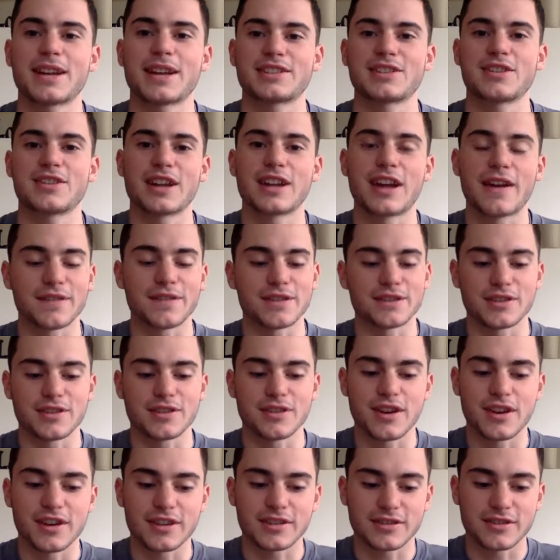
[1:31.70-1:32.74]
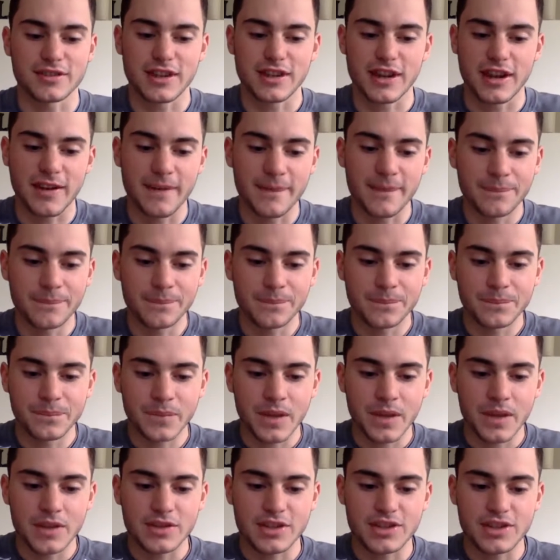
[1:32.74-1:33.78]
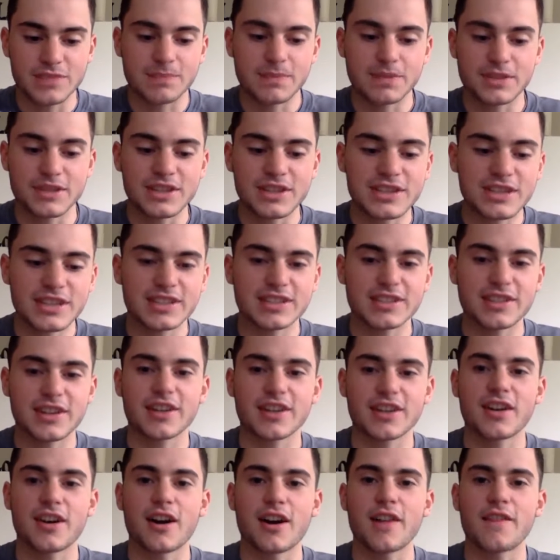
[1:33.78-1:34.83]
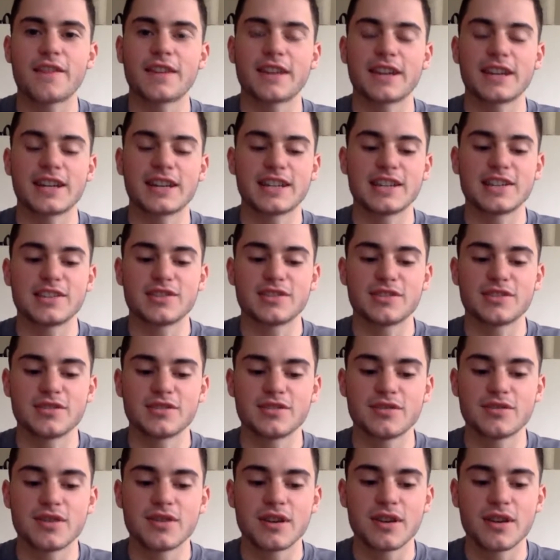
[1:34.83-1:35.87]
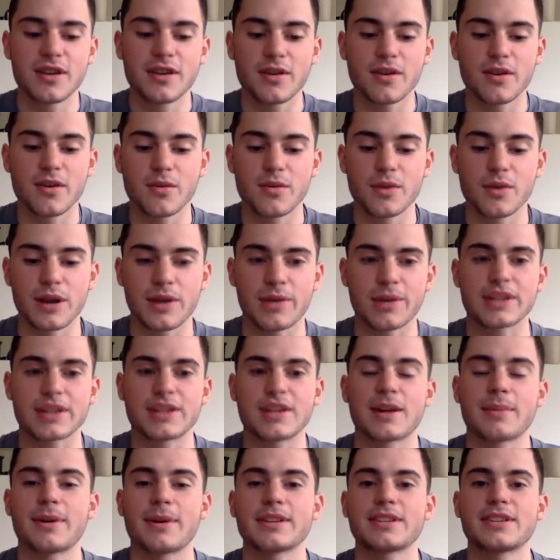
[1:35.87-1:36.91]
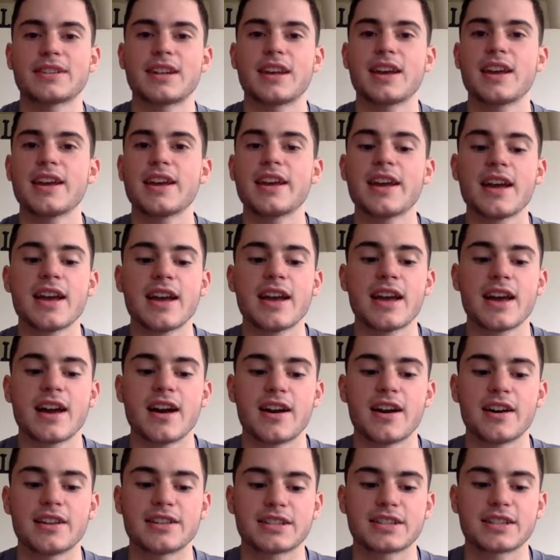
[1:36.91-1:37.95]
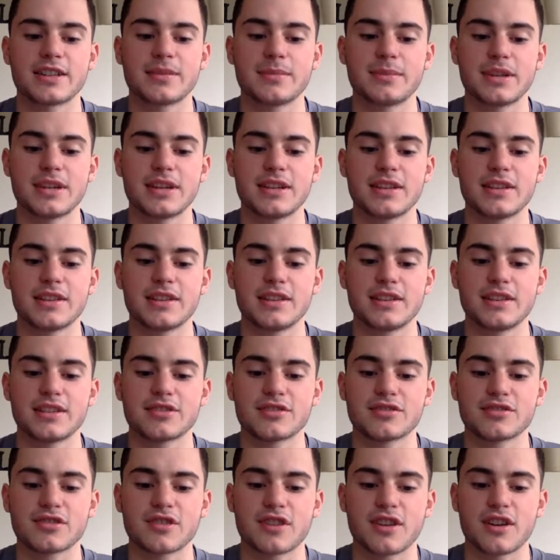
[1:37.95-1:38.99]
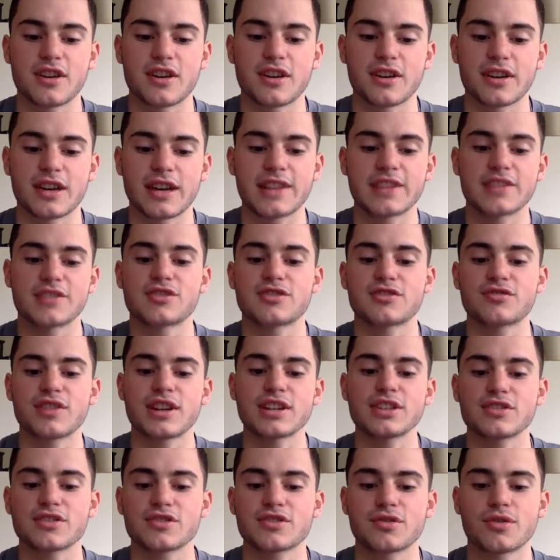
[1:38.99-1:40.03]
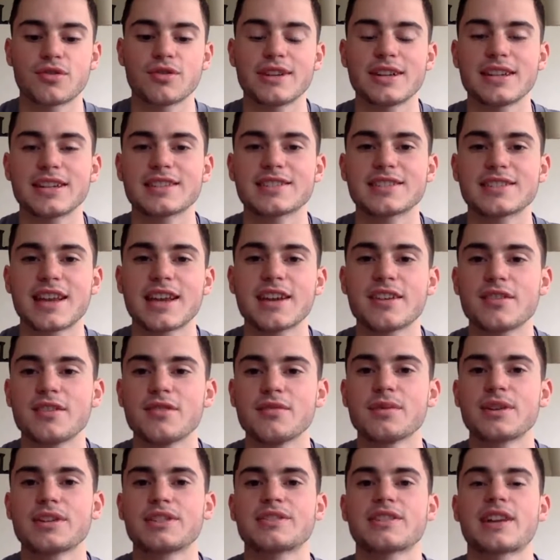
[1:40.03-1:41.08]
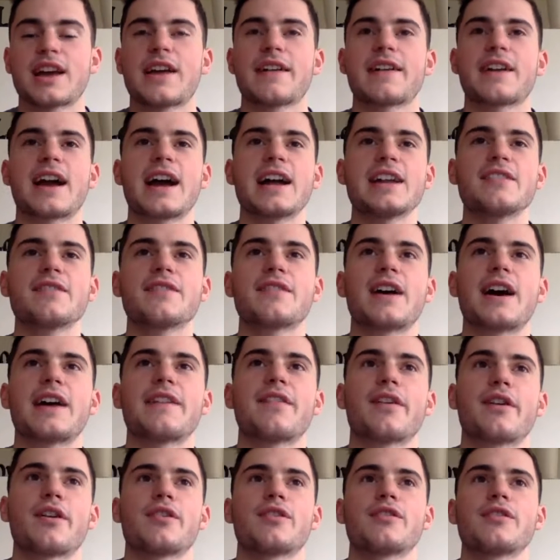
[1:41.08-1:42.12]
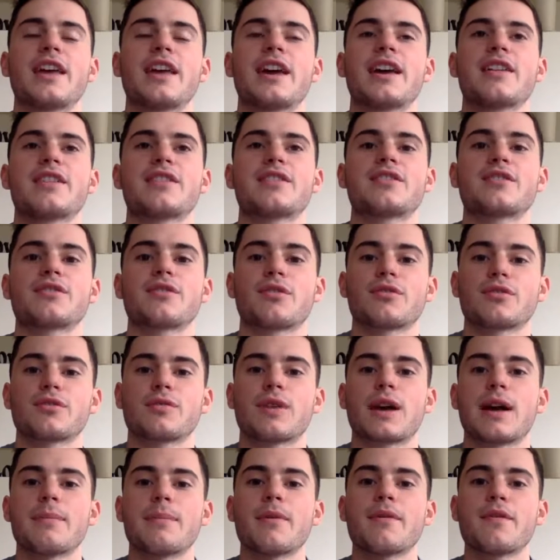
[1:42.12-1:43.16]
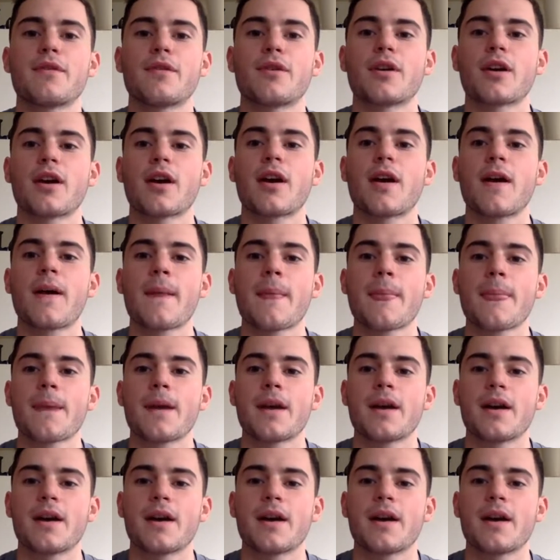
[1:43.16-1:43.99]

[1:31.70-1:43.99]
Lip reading: like it's going on for so long. So yeah, just to start off and get into what I want to talk about today, it's going to be again the stretch shortening cycle, which I've heard that thrown around before.